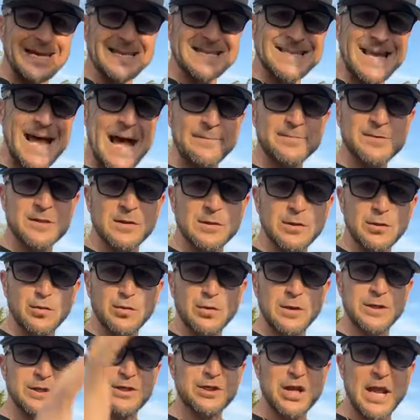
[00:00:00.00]
And it's
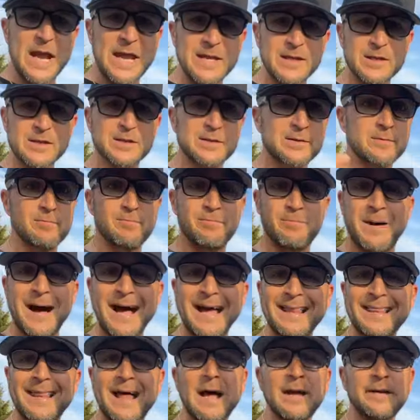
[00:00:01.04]
absolutely changed
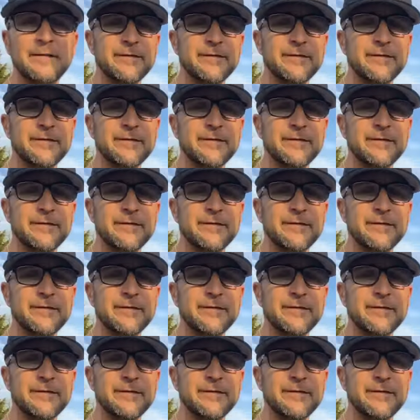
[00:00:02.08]
my